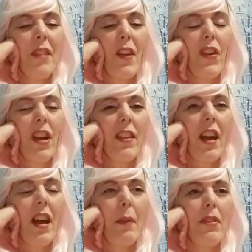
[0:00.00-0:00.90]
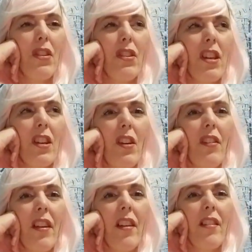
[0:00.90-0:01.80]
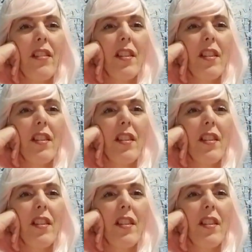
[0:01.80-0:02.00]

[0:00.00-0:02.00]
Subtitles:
if you get the opportunity to go there or